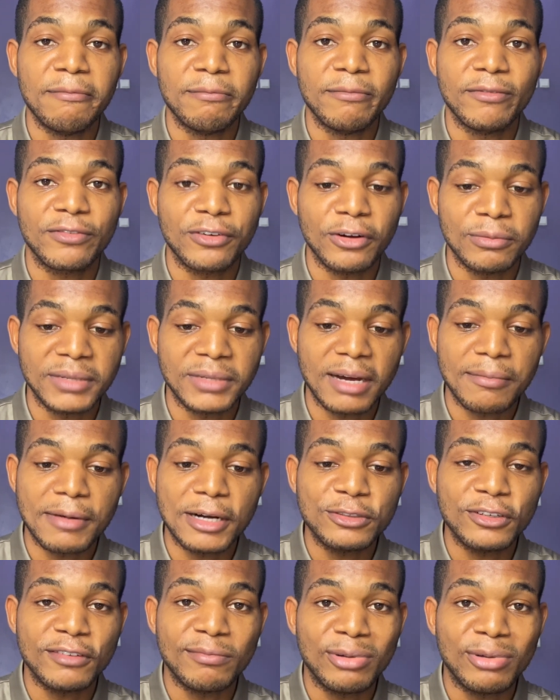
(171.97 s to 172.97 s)
from the
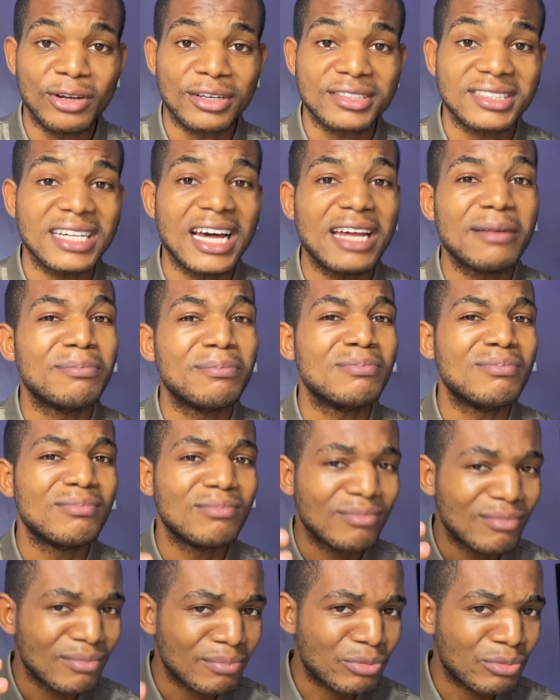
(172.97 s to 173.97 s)
amount of blocks, and
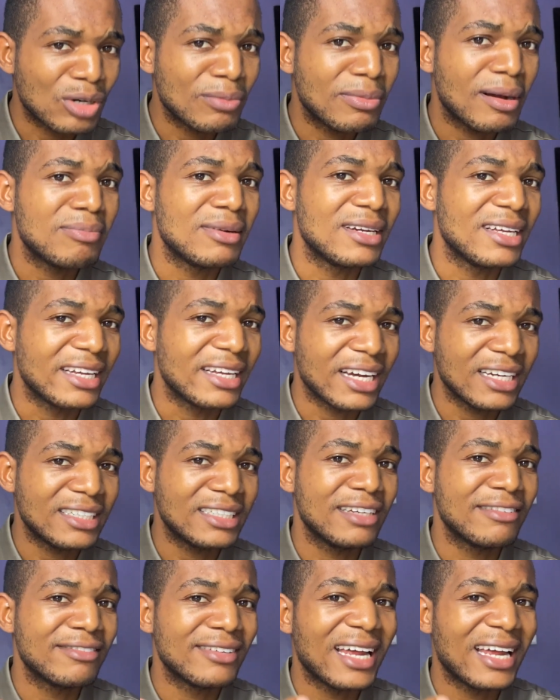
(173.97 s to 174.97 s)
probably get
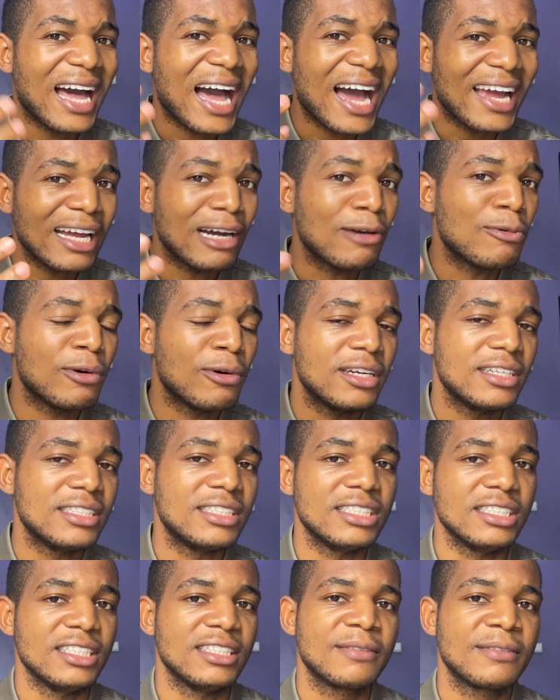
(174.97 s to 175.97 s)
even a higher
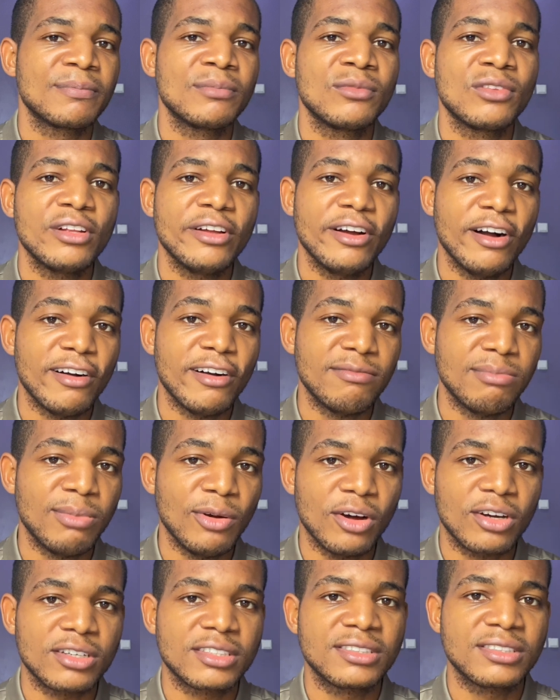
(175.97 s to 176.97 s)
quality of
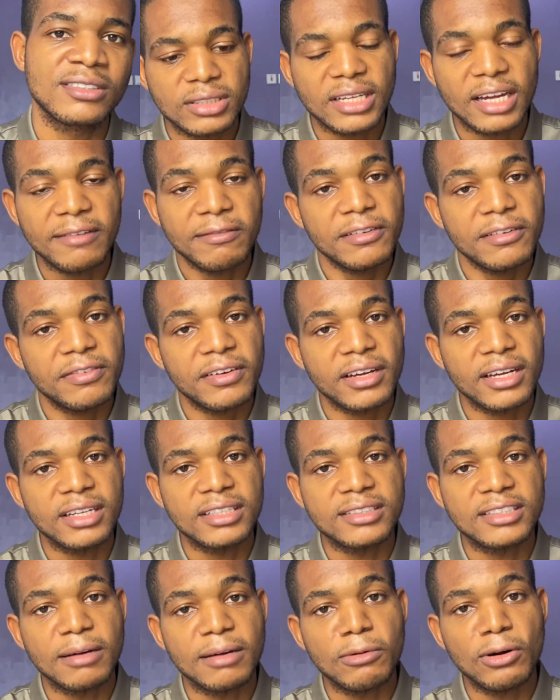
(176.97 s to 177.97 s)
blocks. Everything
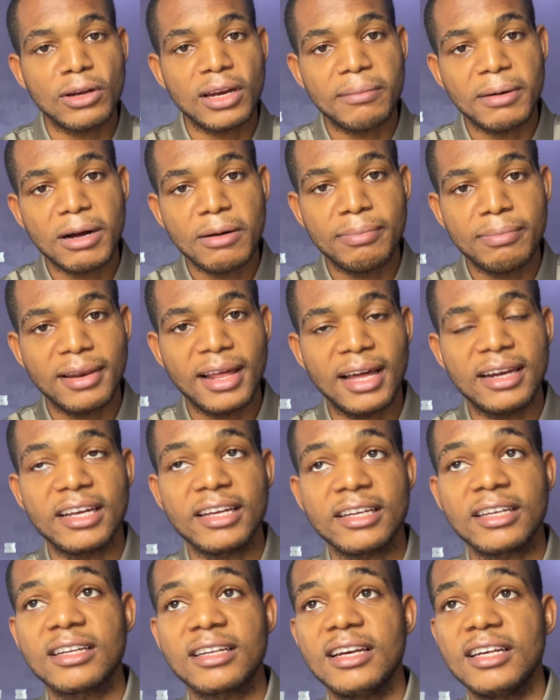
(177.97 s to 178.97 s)
is all about
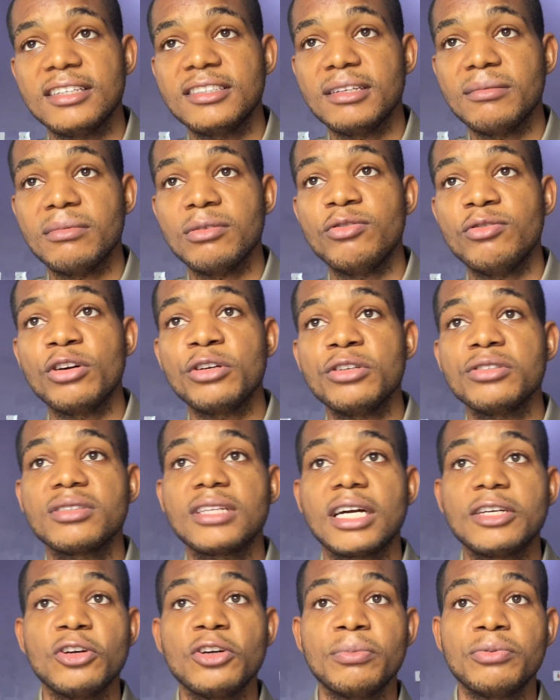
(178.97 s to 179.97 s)
planning. Let's say before you
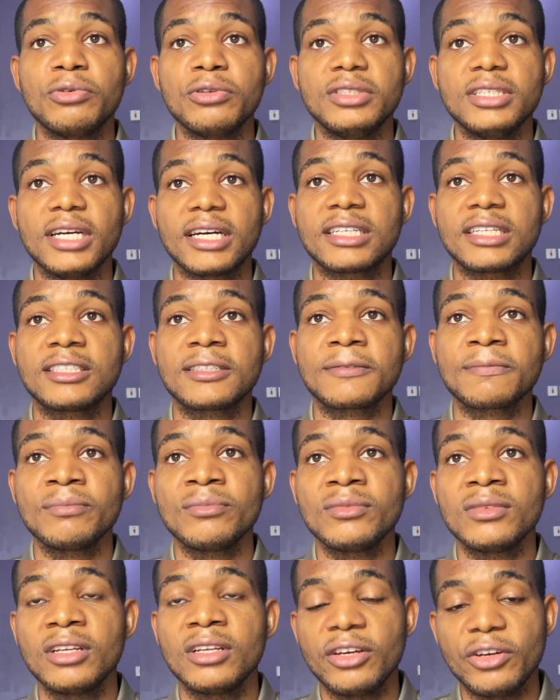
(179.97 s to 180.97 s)
start your project,
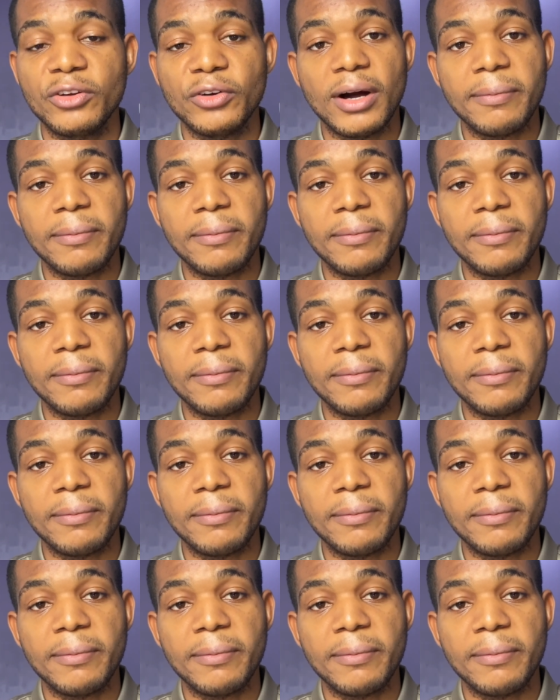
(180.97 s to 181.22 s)
you are